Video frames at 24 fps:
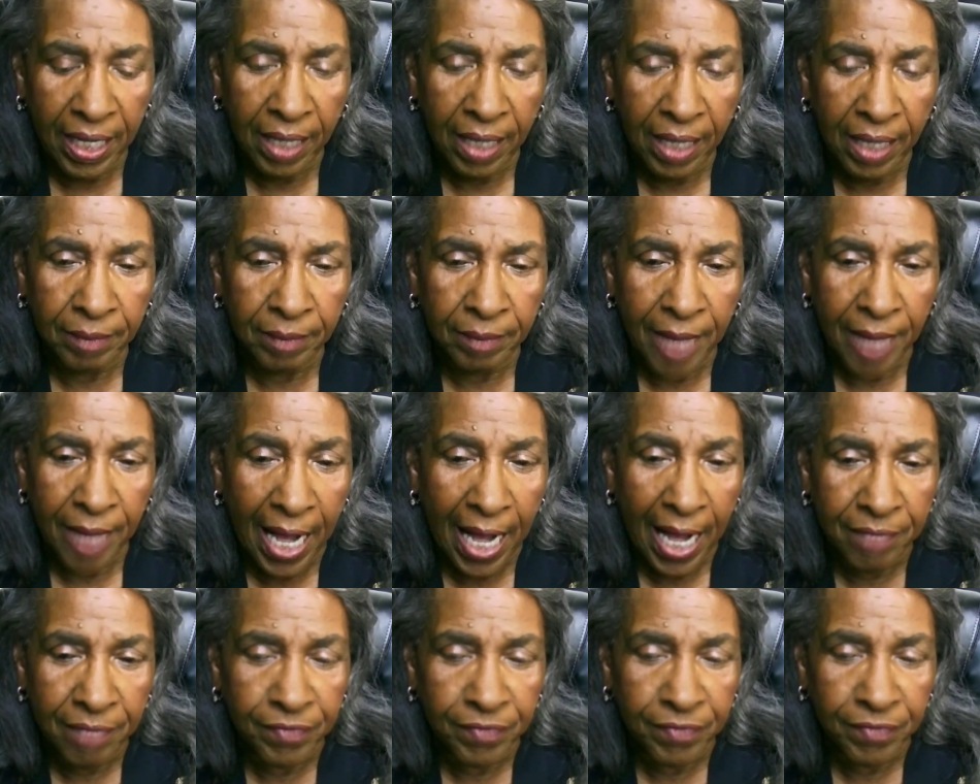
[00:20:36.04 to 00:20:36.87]
had
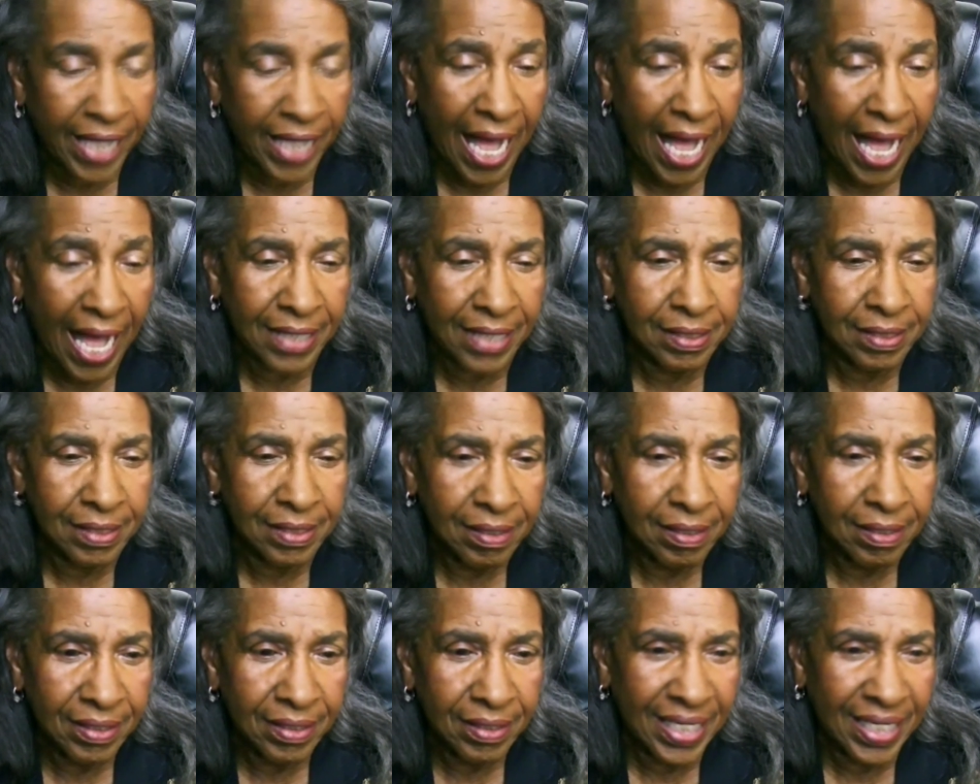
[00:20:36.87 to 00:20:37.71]
forgotten
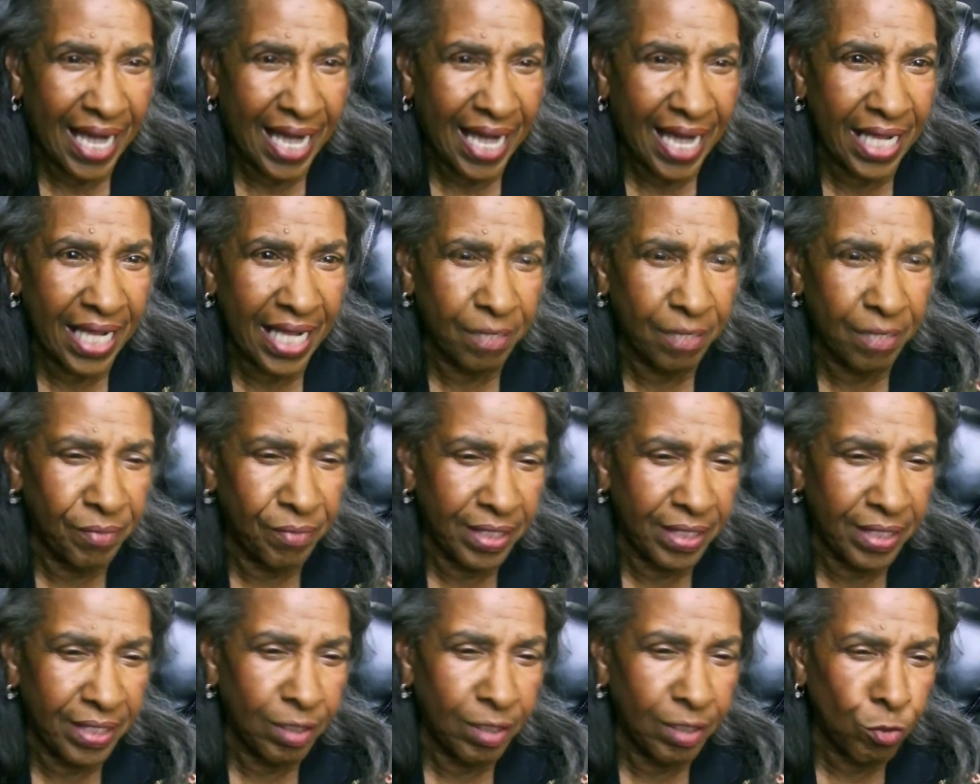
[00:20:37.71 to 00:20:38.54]
that I had written
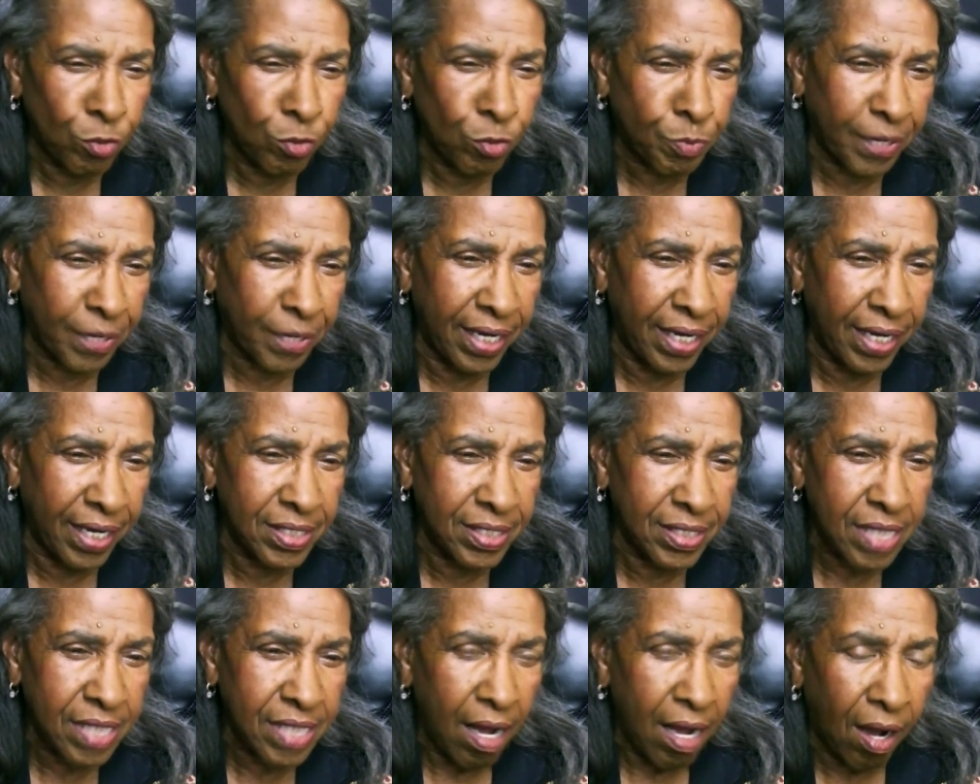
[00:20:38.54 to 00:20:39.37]
those prayers
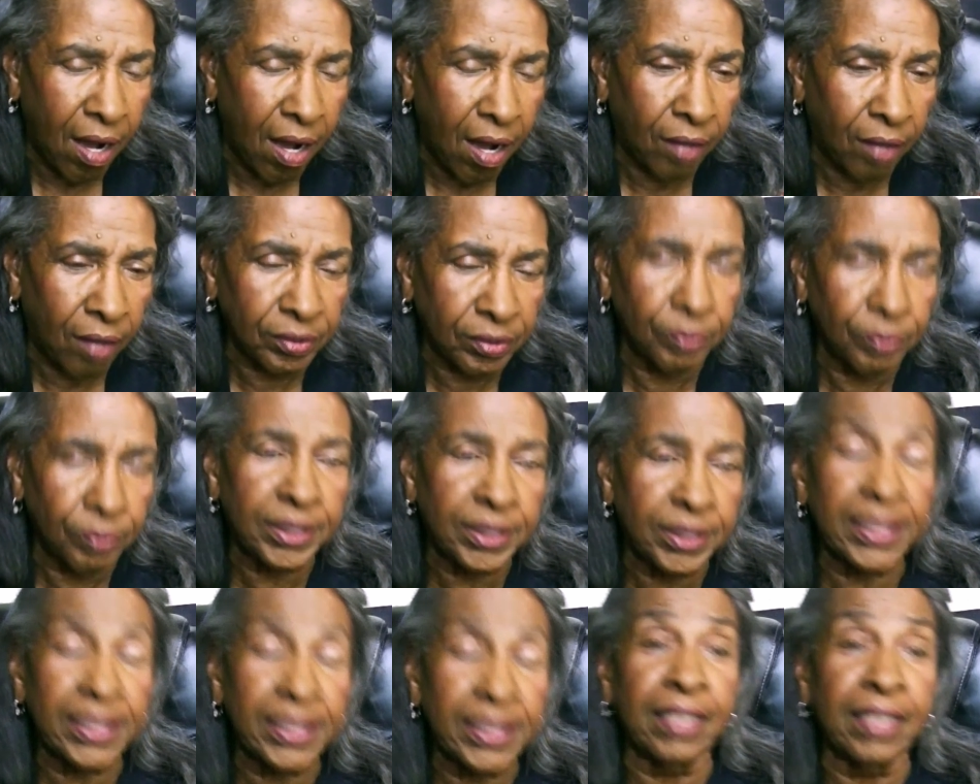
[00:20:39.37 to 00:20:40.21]
all those
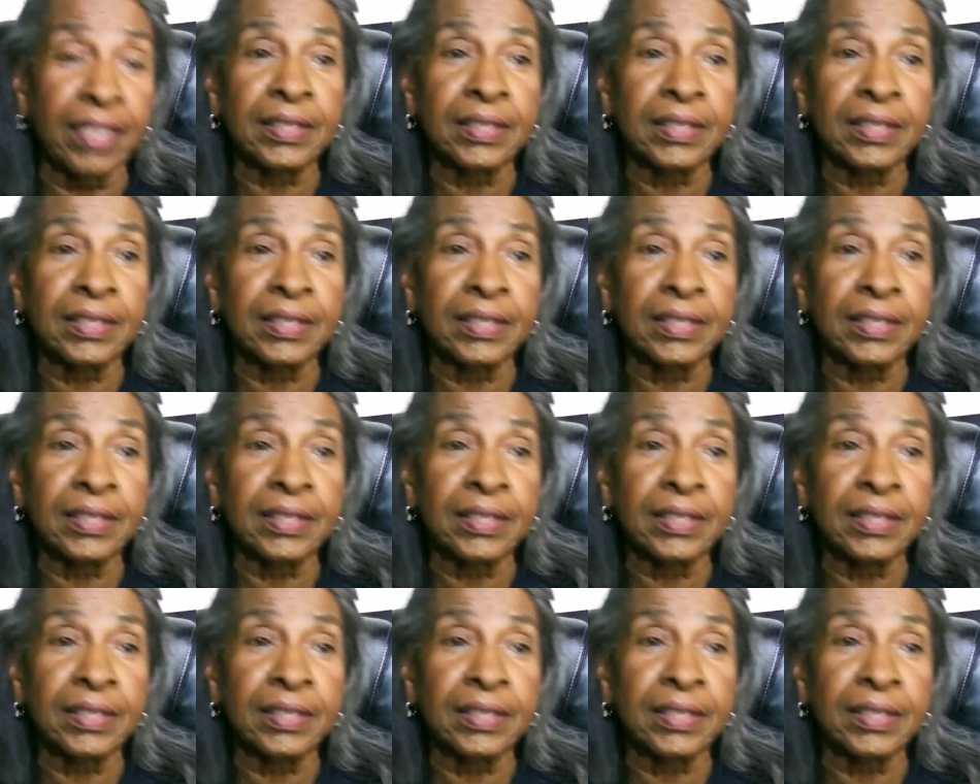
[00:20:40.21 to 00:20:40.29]
years.